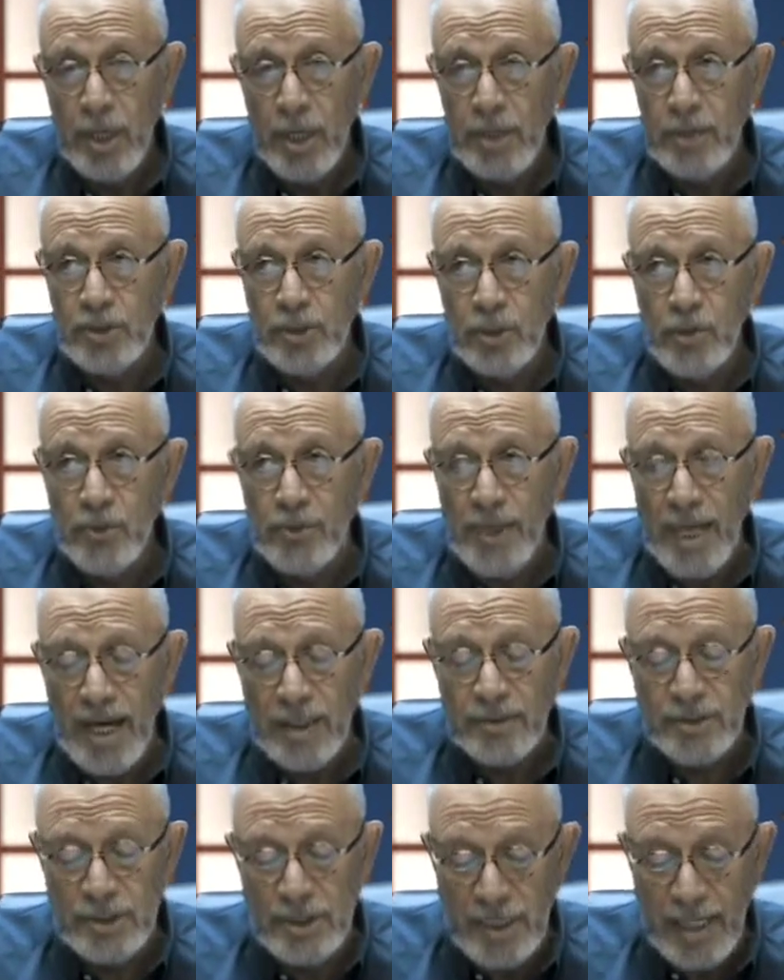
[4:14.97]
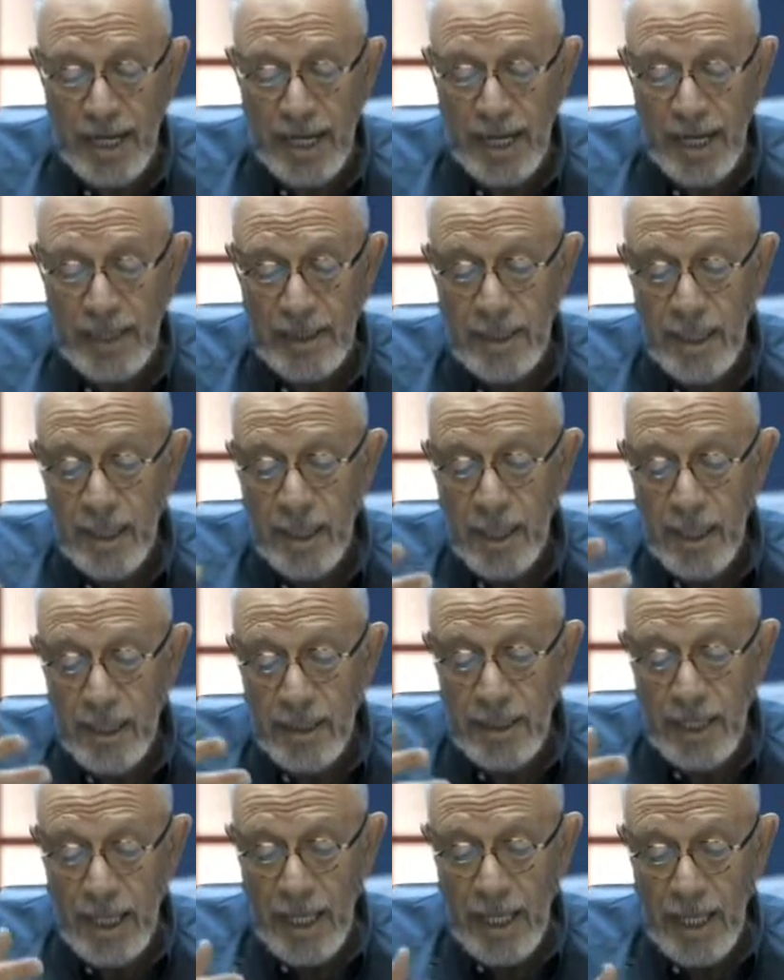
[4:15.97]
In 2009,
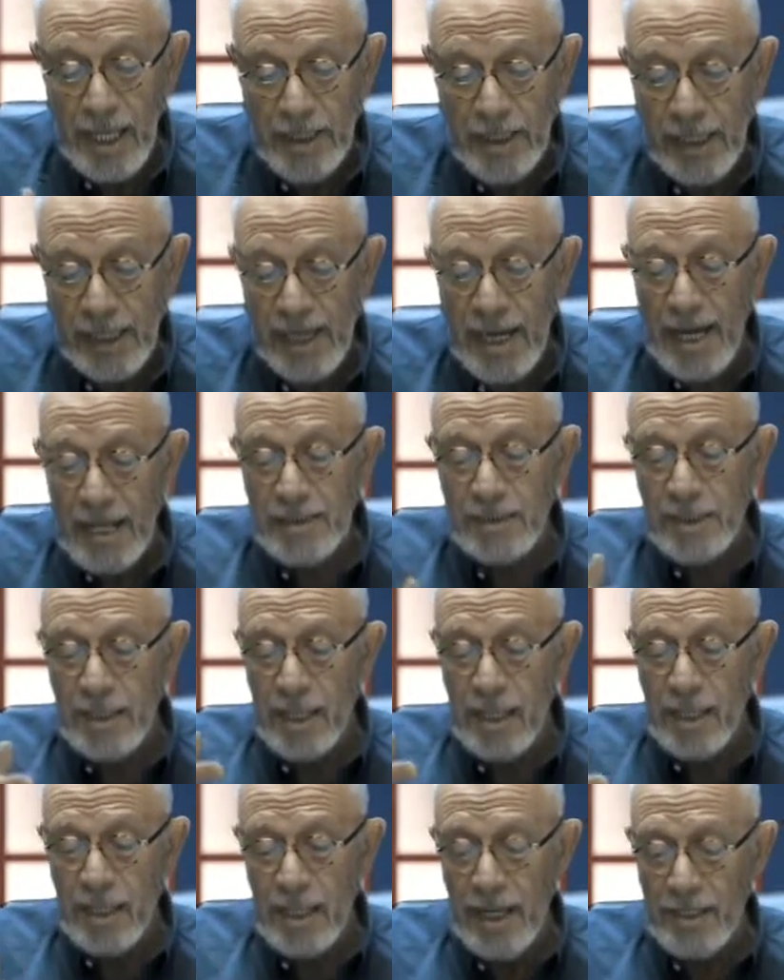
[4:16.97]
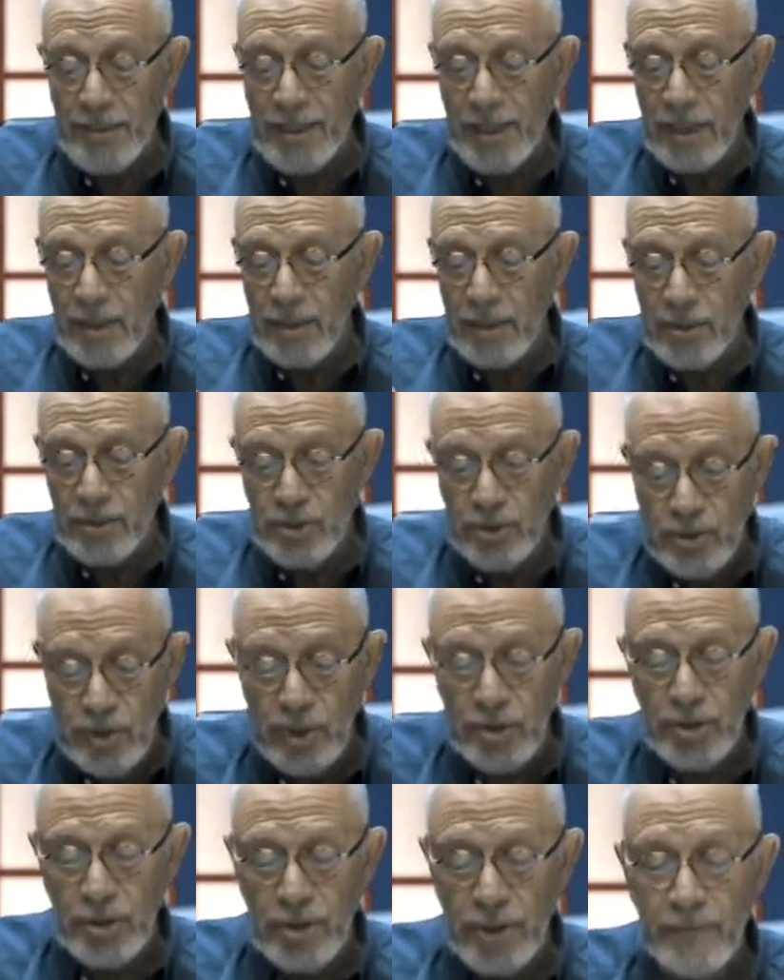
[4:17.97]
they, the Council on Ethical and
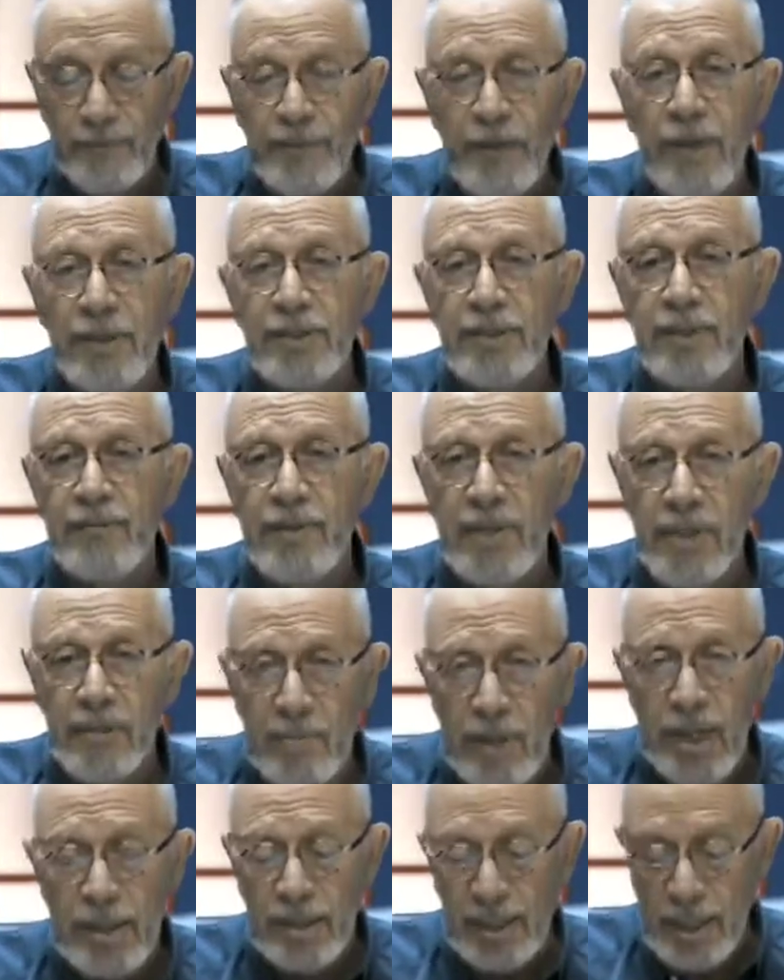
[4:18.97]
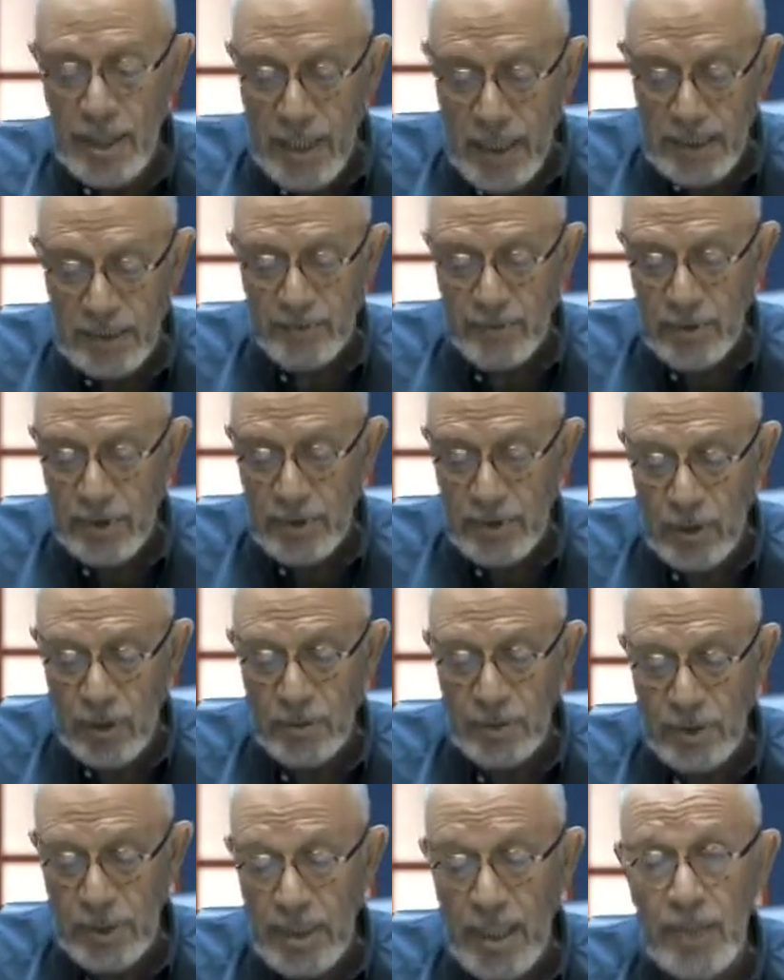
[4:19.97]
Judicial Affairs of the American Hospital
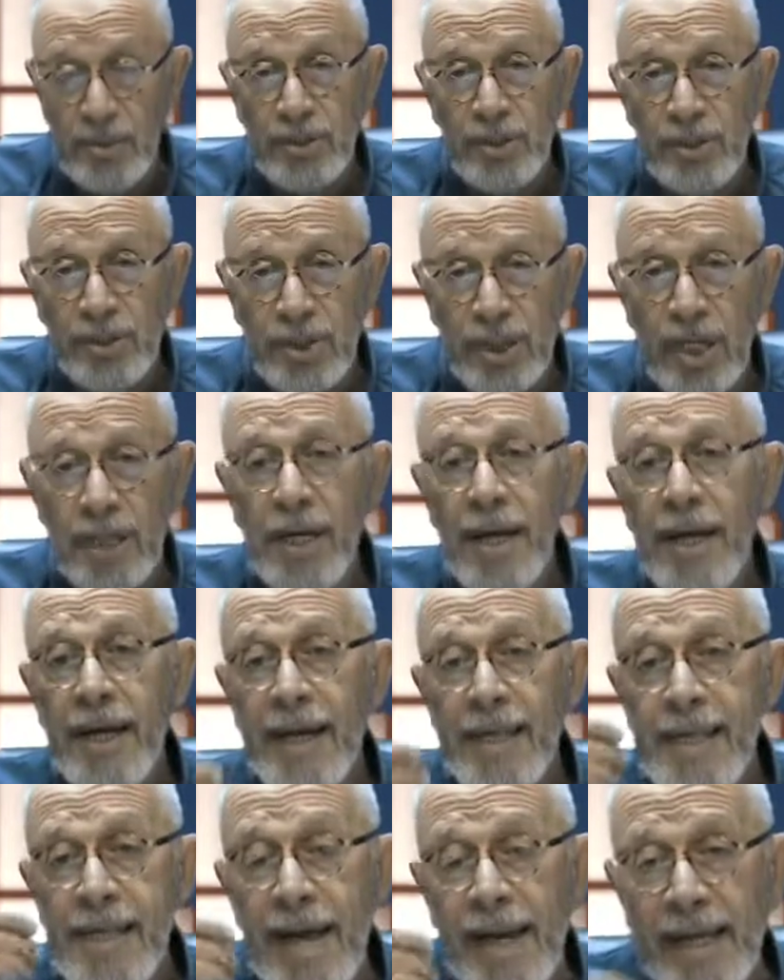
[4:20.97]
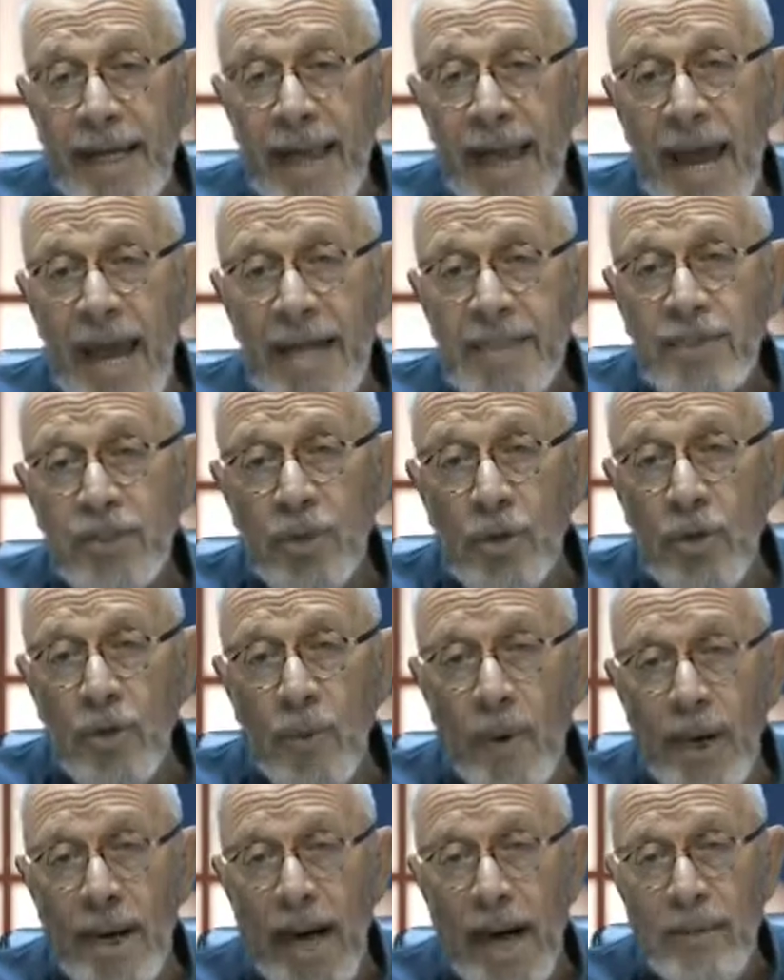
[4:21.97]
Association said, you can't do
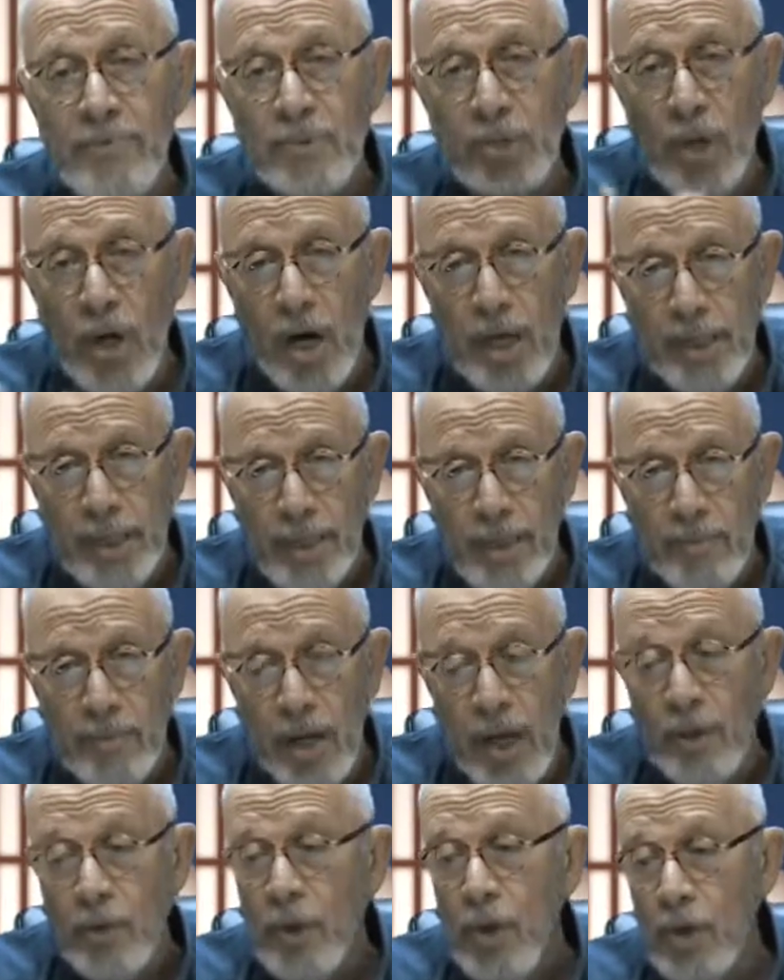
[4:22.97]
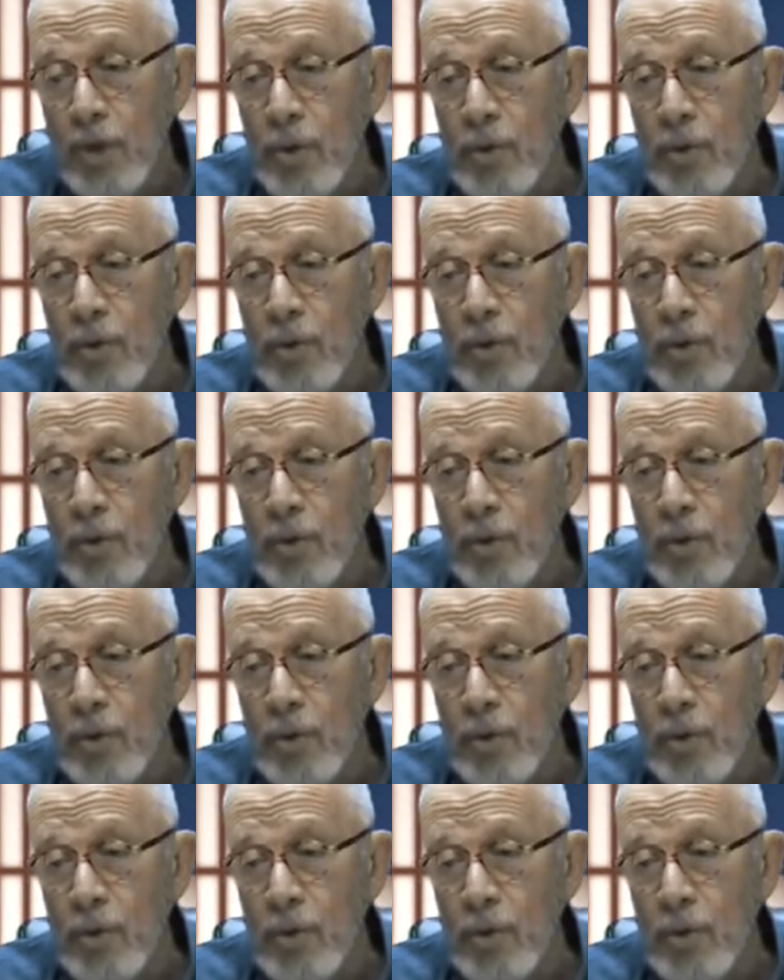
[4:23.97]
what I'm talking about.